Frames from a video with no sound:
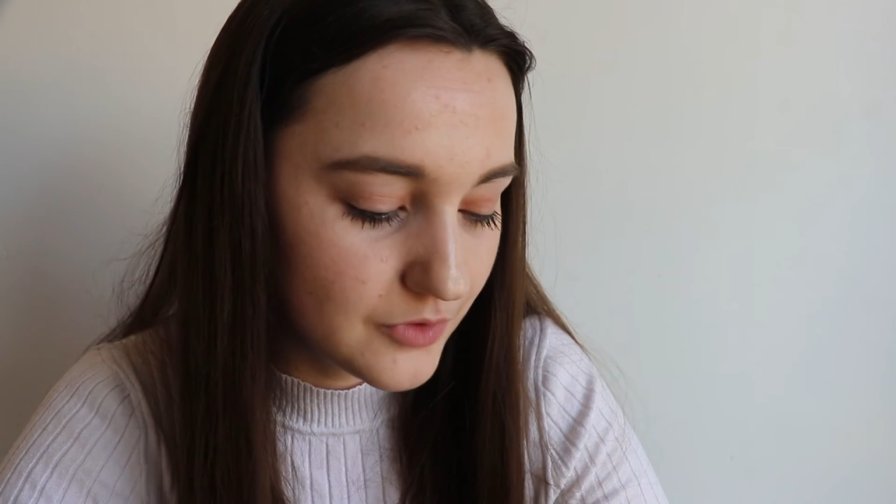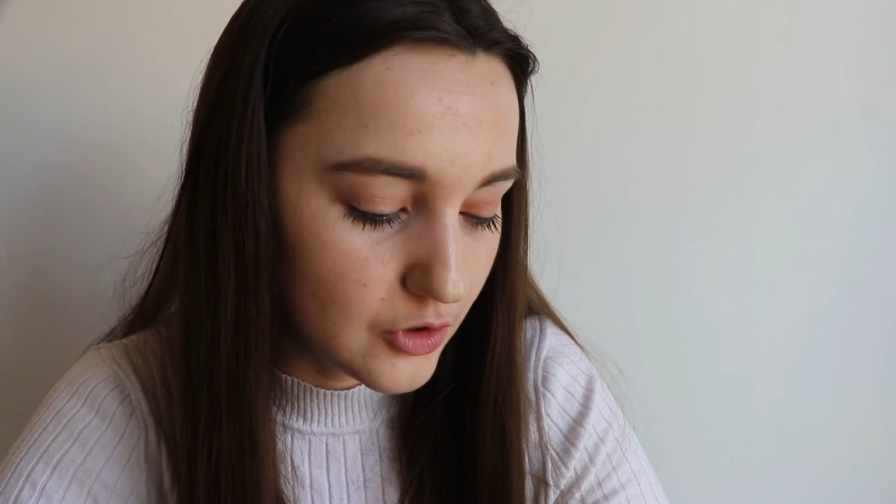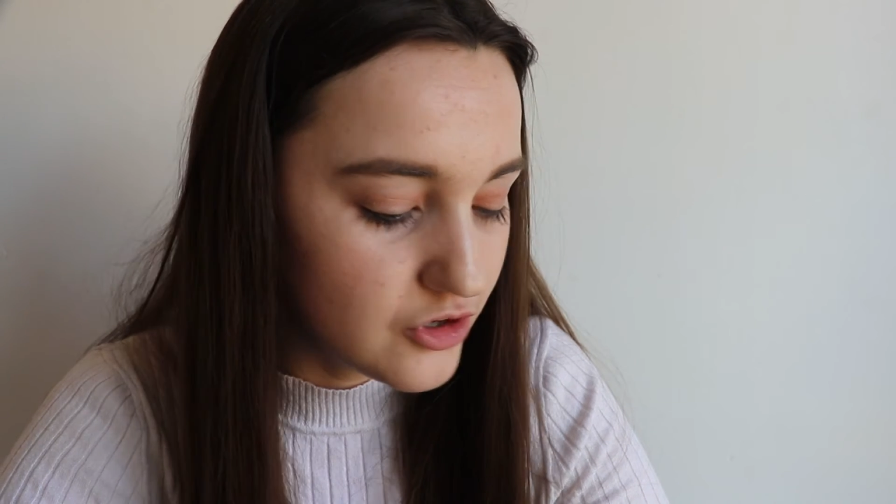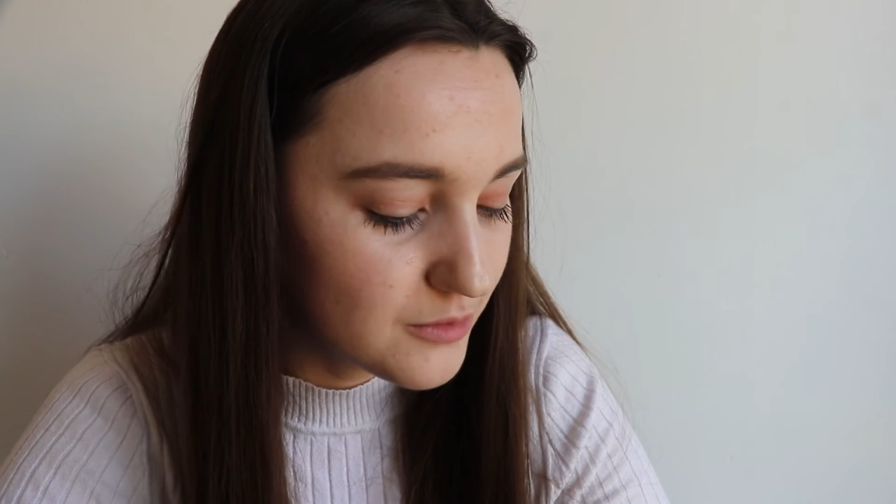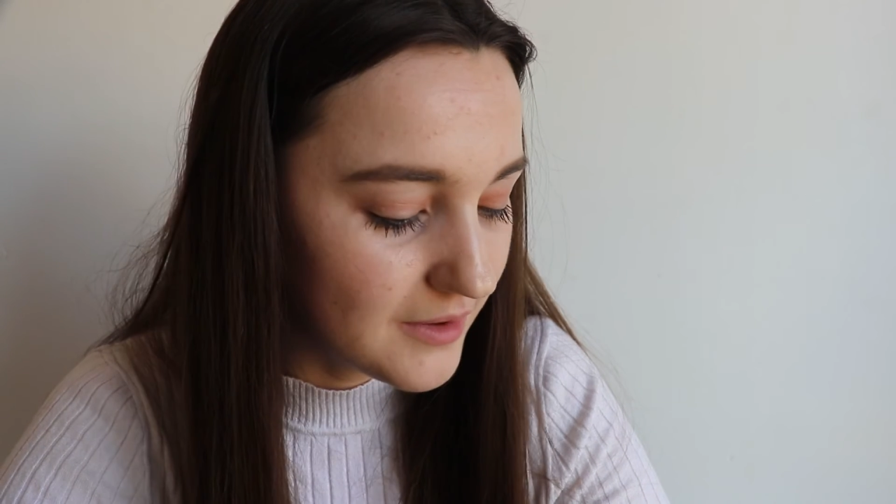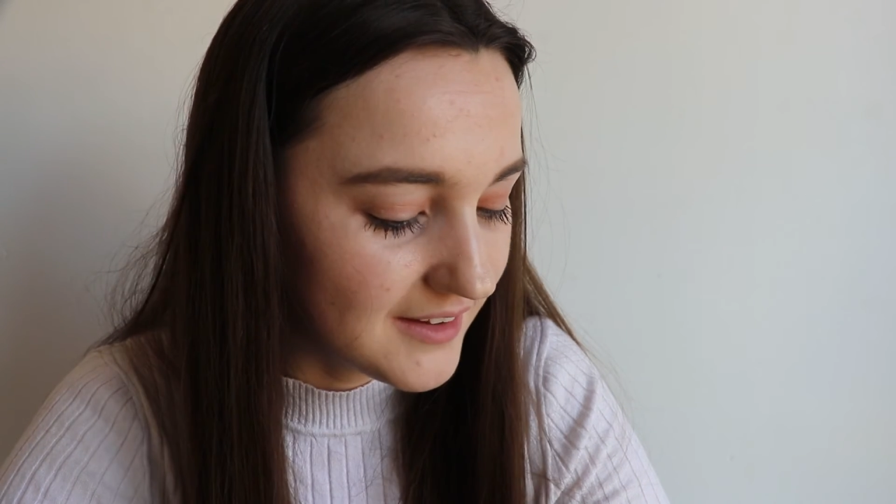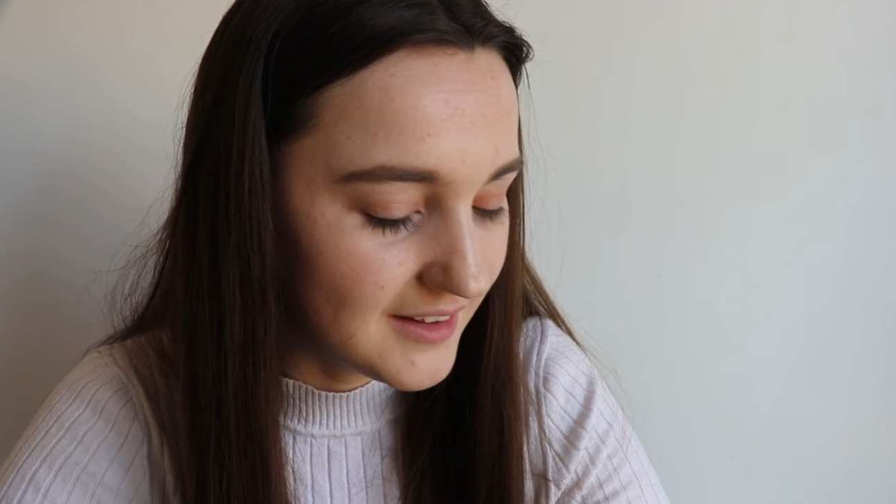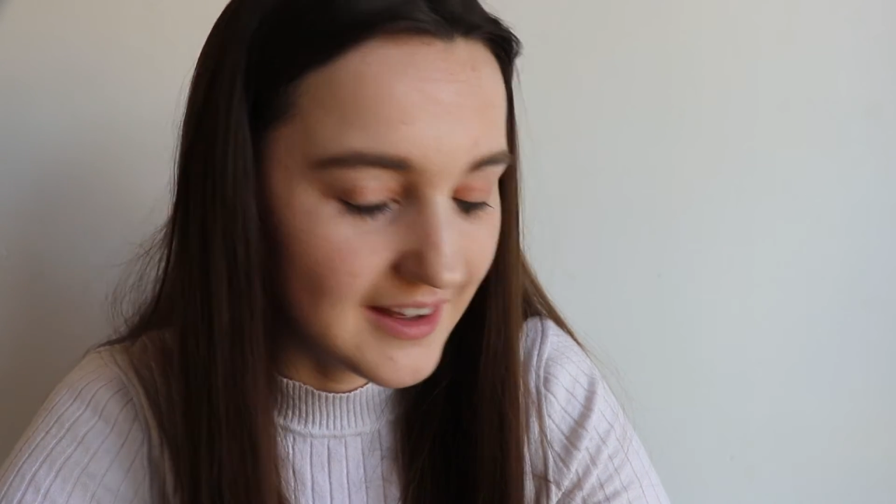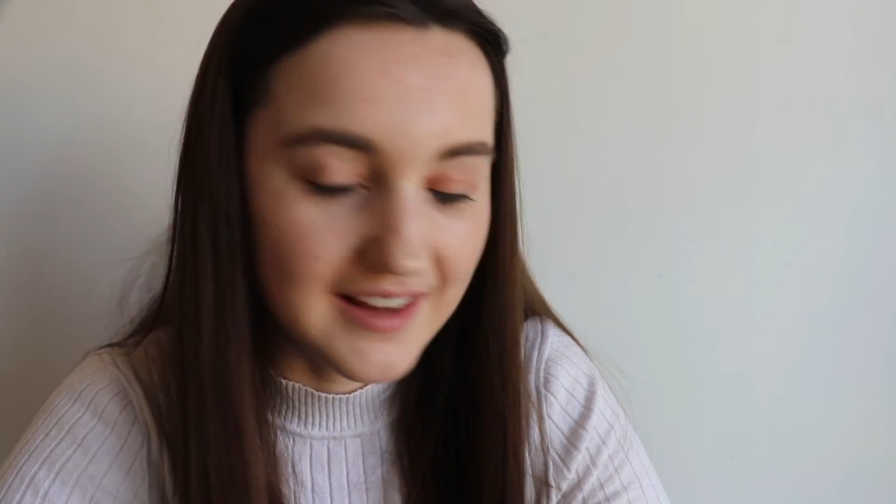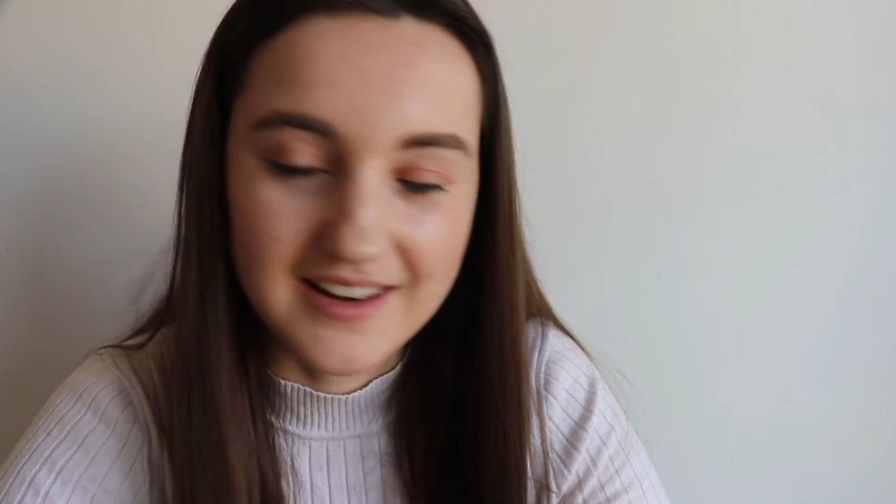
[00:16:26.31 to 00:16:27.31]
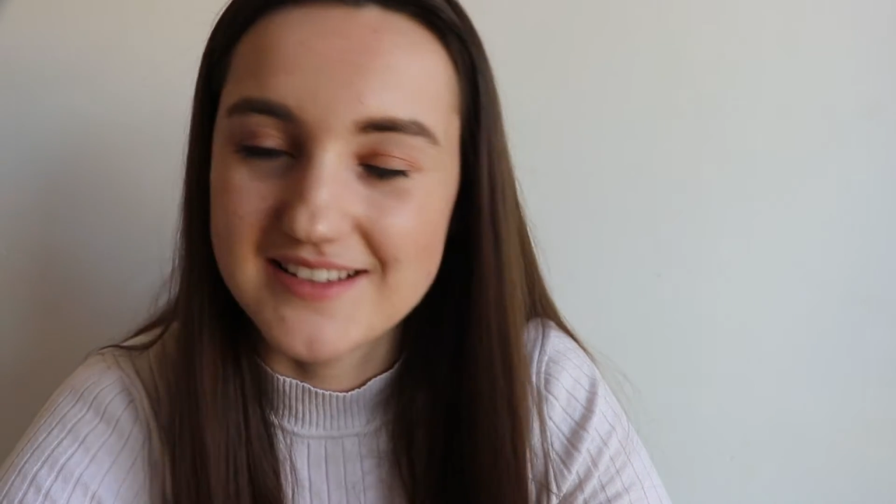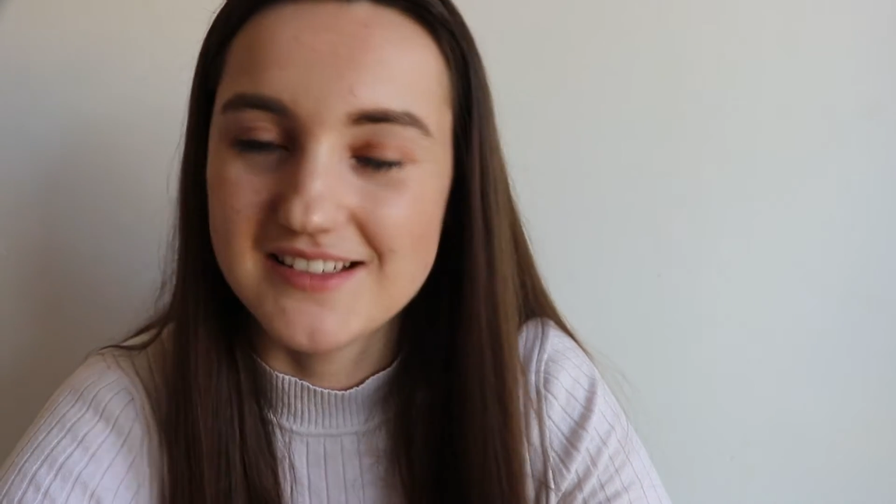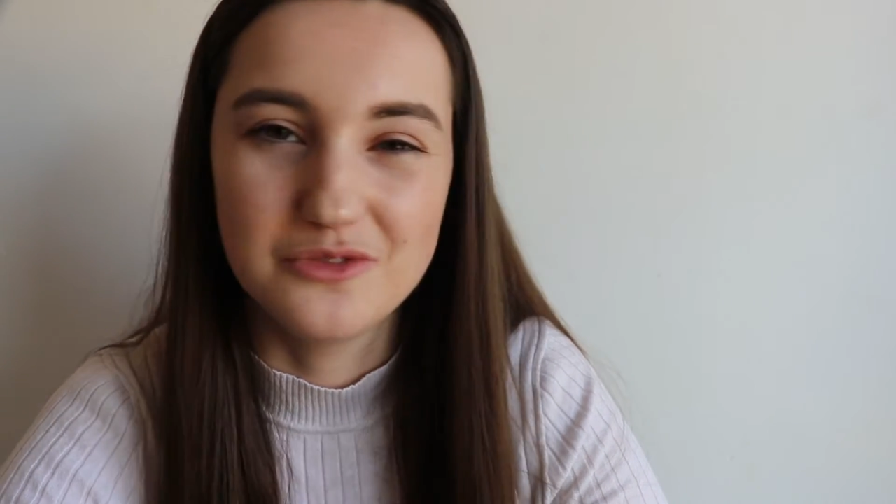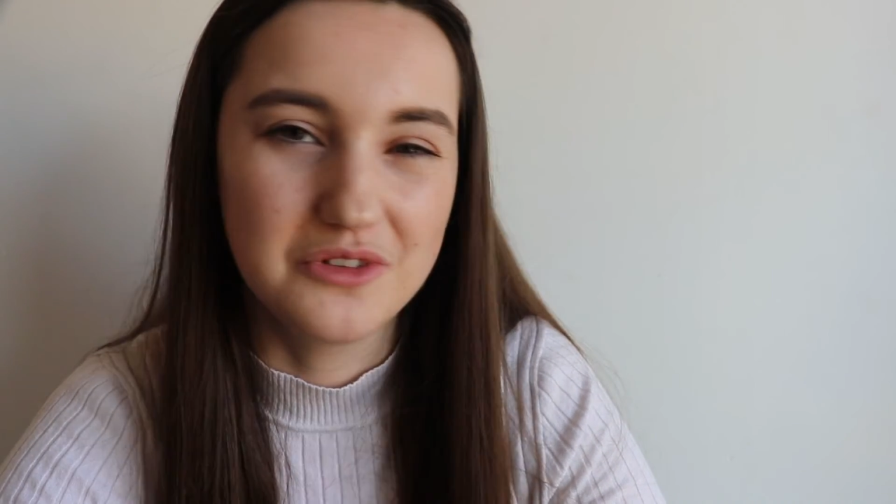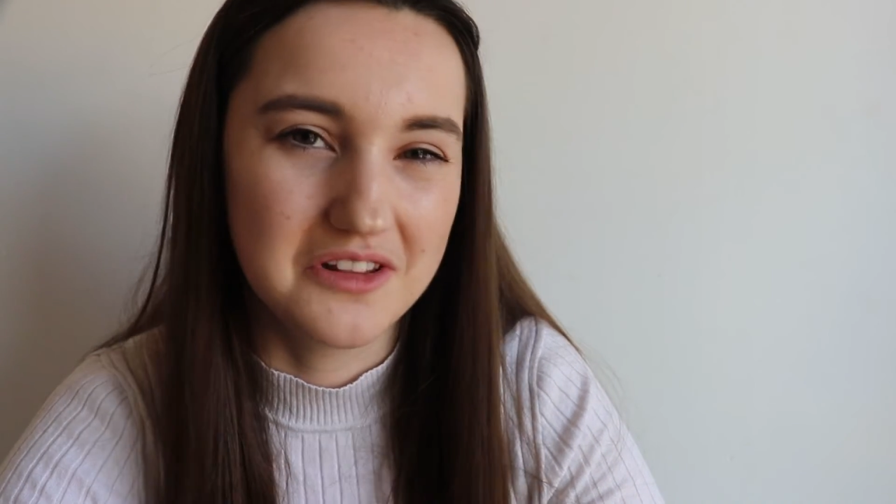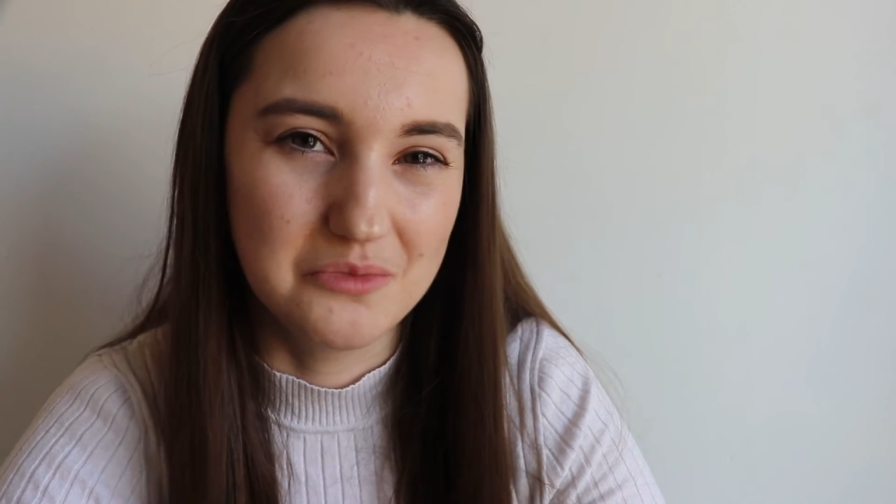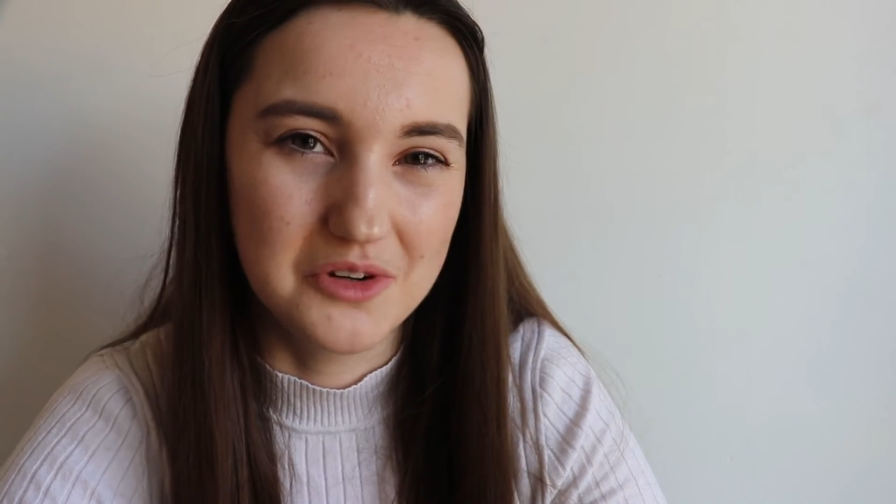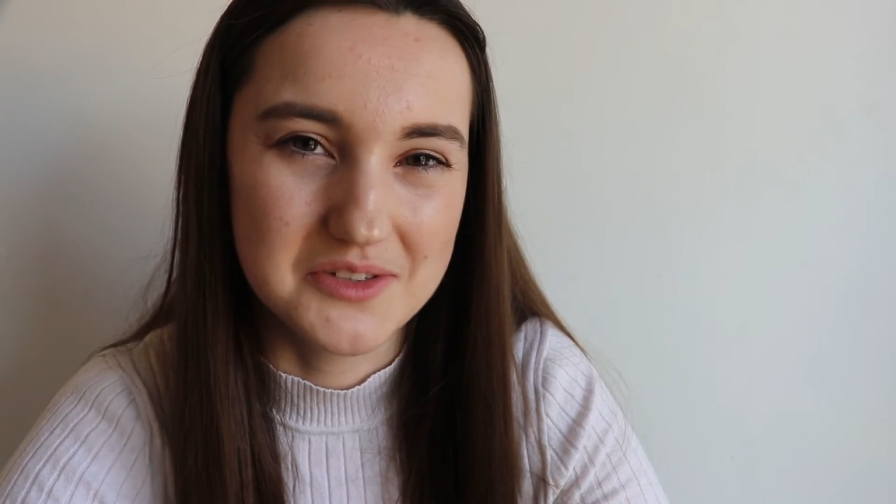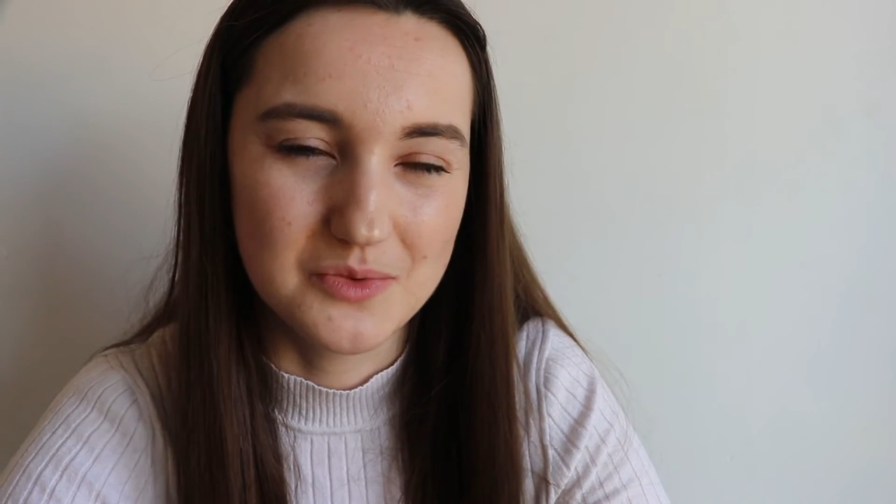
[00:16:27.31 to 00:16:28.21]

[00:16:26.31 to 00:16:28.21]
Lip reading: On your bike again is another one of the ones